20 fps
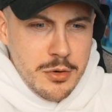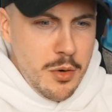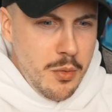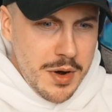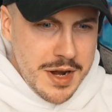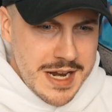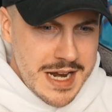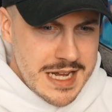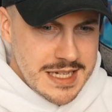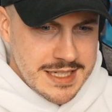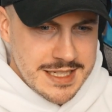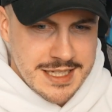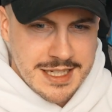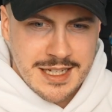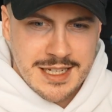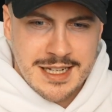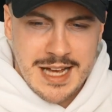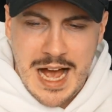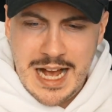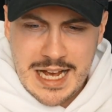don't know what it is.
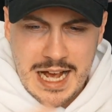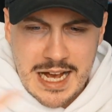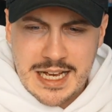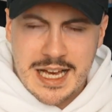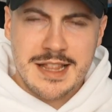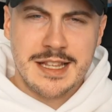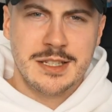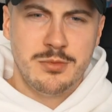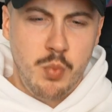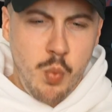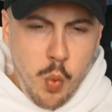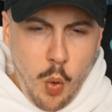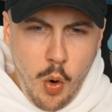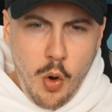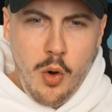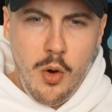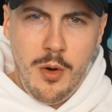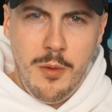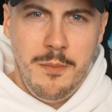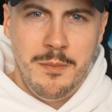I, I get this
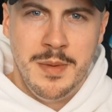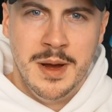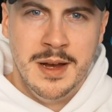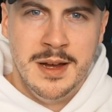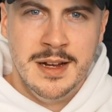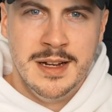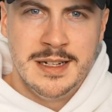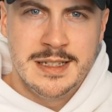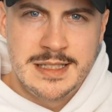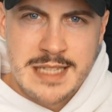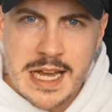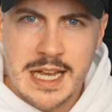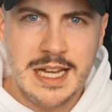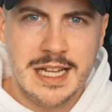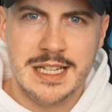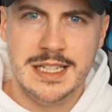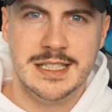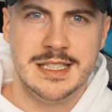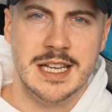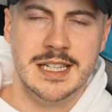warm,
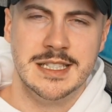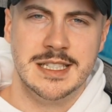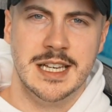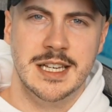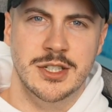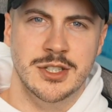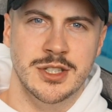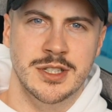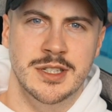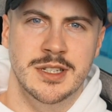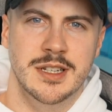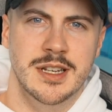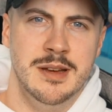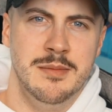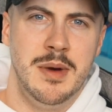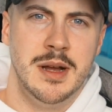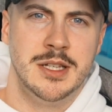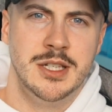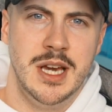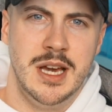tingling sensation
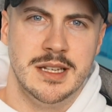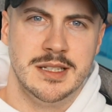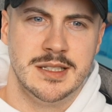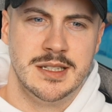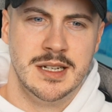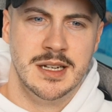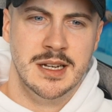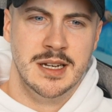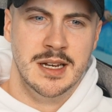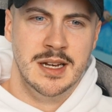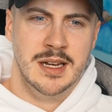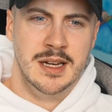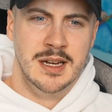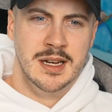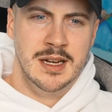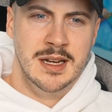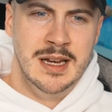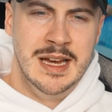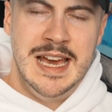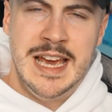in my chest.
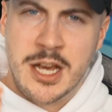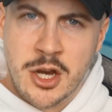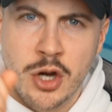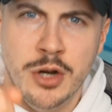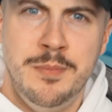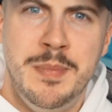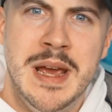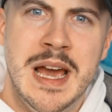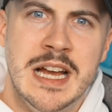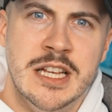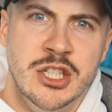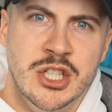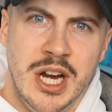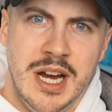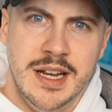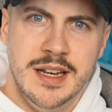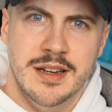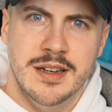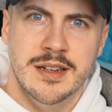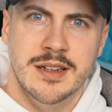It could be
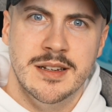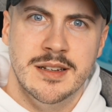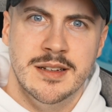angina,